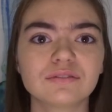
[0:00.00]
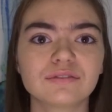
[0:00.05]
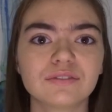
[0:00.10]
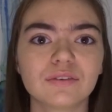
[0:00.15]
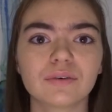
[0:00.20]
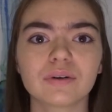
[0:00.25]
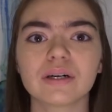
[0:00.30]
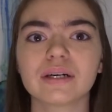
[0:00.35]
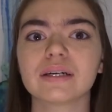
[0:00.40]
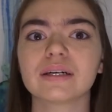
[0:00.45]

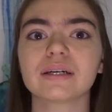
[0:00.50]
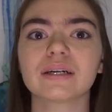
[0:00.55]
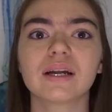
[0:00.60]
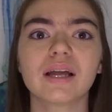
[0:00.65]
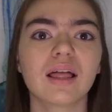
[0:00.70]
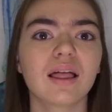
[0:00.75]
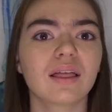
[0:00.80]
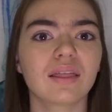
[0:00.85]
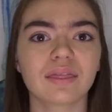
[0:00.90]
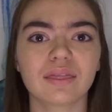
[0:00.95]
for
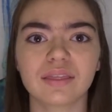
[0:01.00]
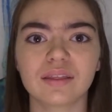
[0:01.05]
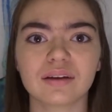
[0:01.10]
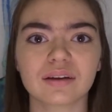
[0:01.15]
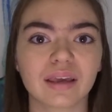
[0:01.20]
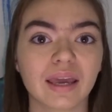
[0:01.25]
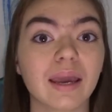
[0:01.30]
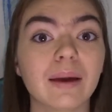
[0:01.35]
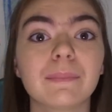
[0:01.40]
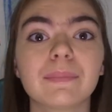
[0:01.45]
the
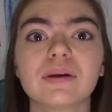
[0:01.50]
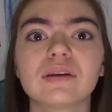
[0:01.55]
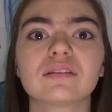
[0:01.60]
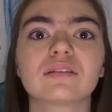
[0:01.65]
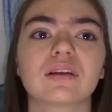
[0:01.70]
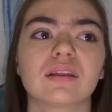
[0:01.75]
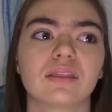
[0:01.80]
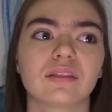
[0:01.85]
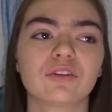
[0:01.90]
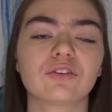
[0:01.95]

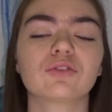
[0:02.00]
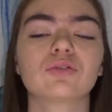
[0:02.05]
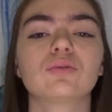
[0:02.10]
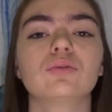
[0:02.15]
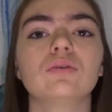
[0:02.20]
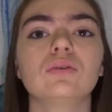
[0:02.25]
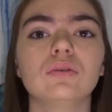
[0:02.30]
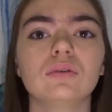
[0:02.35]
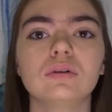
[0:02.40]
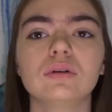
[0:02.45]
campus and the
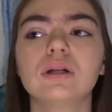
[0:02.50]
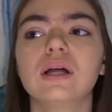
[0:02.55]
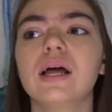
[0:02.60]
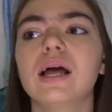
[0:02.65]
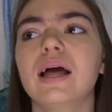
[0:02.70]
school